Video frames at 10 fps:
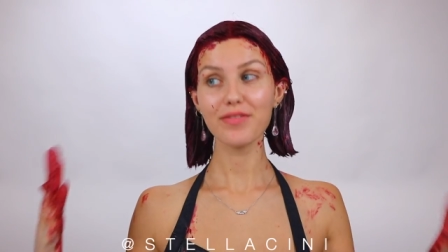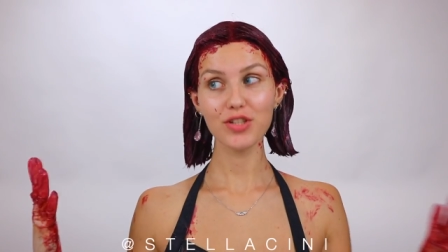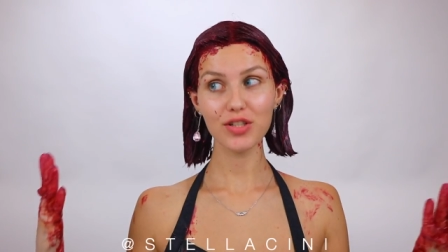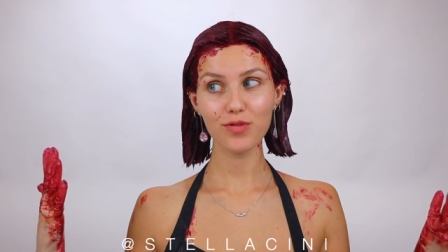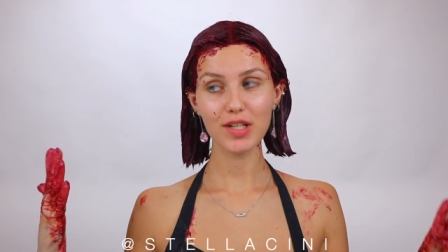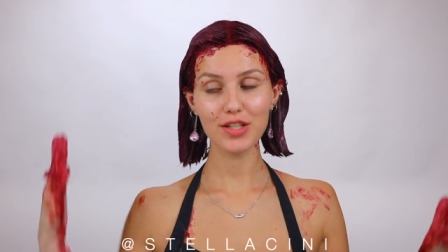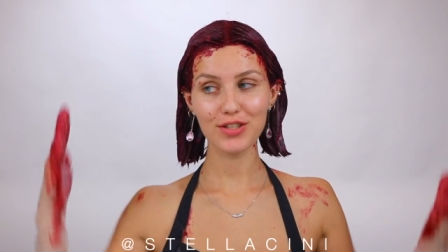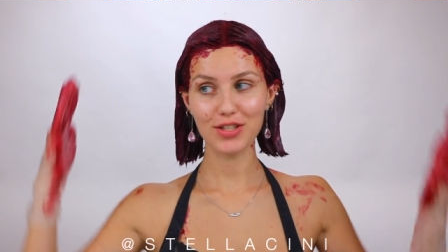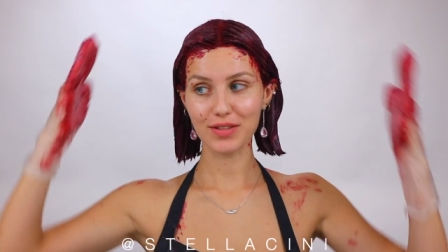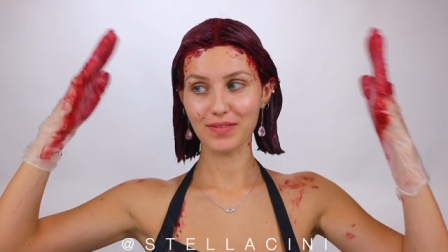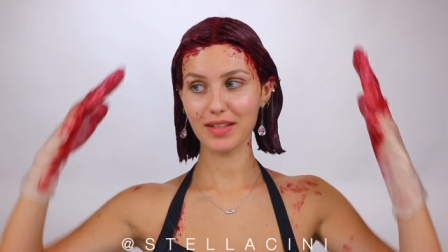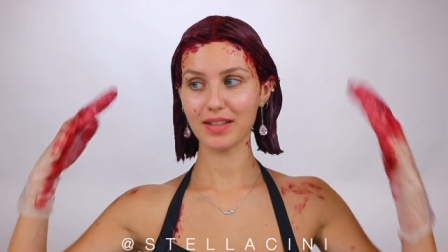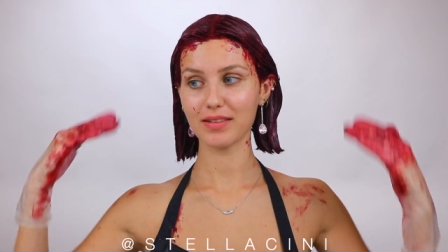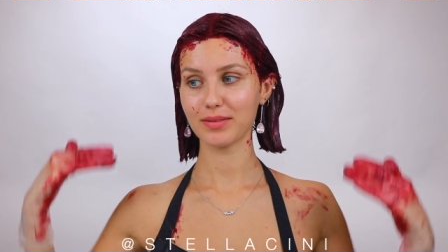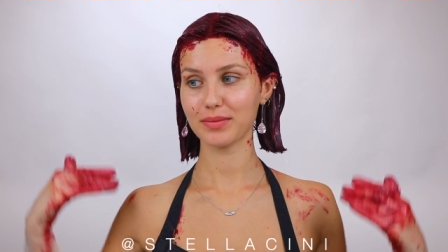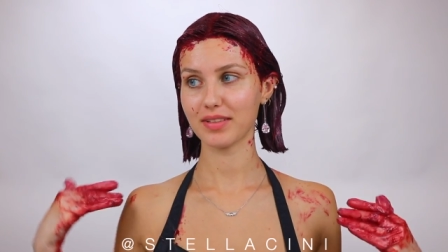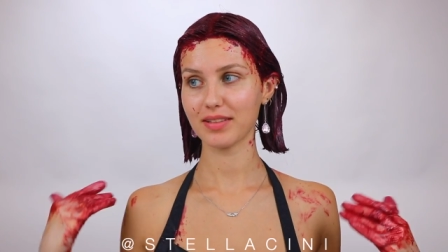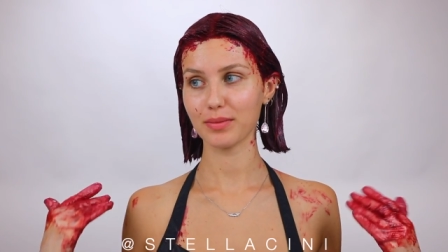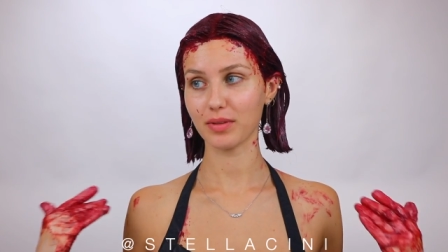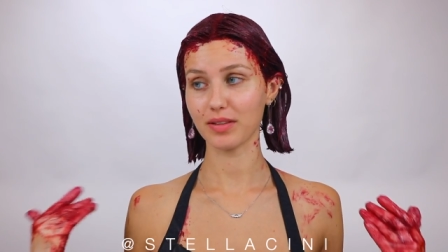I've just finished the uh,
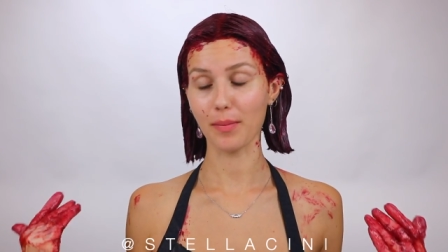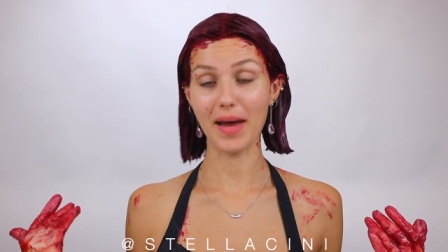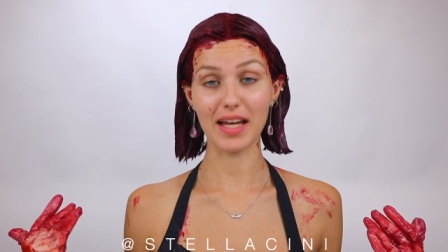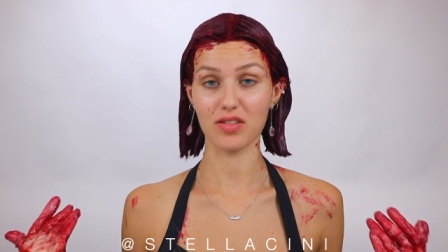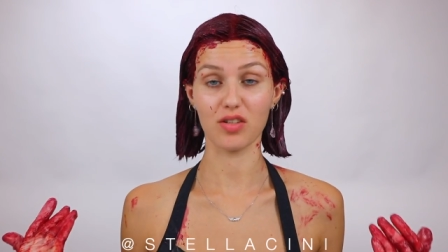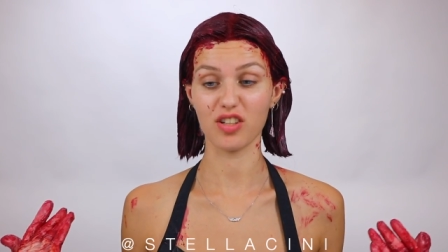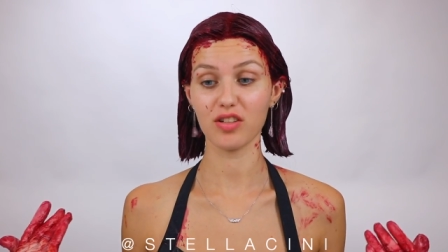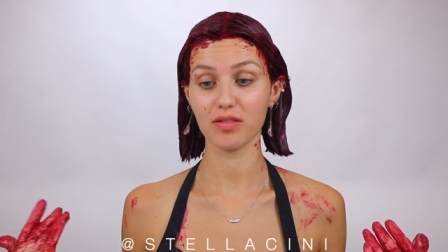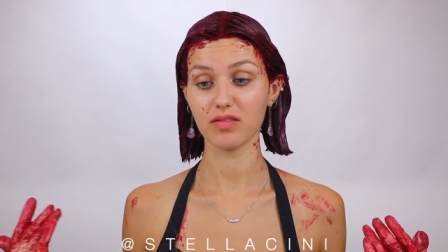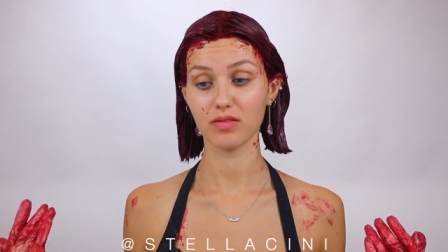well the massacre.